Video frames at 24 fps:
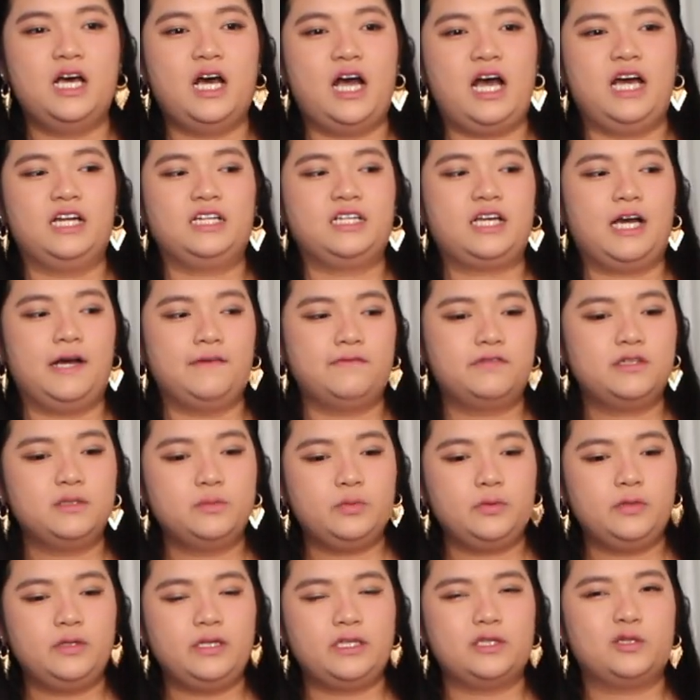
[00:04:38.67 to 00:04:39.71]

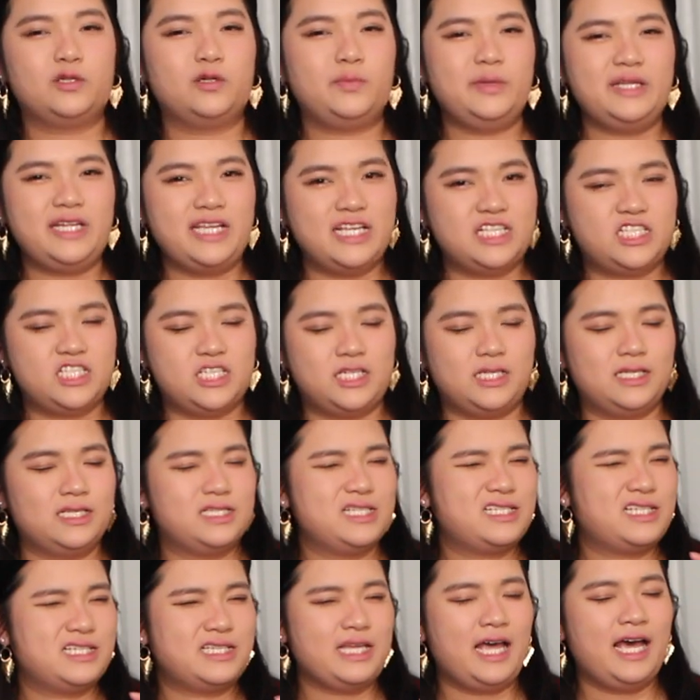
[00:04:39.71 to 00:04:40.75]
uncomfortable, a little bit itchy,
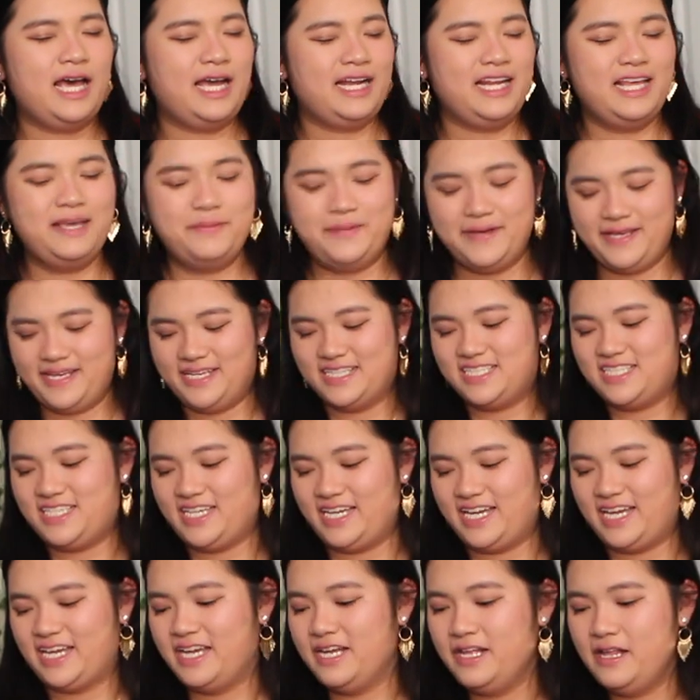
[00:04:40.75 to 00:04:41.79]
just a tiny bit
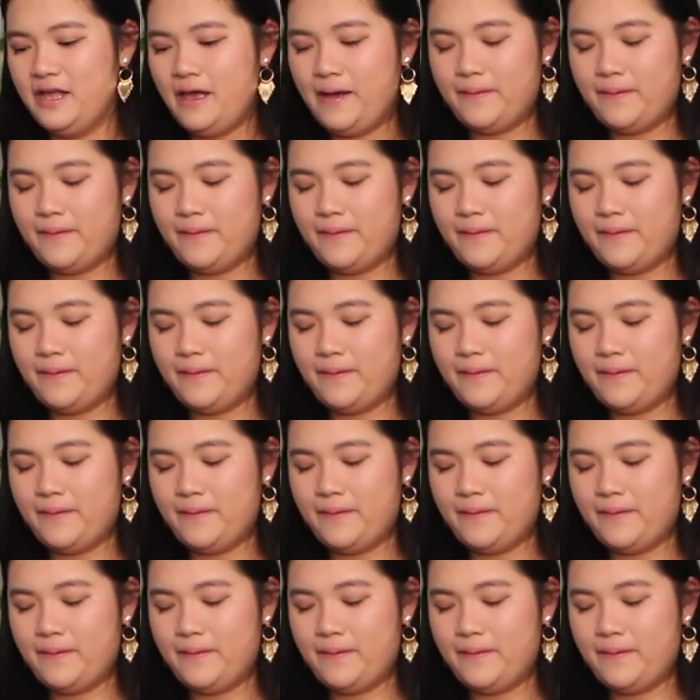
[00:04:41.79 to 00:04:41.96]
itchy.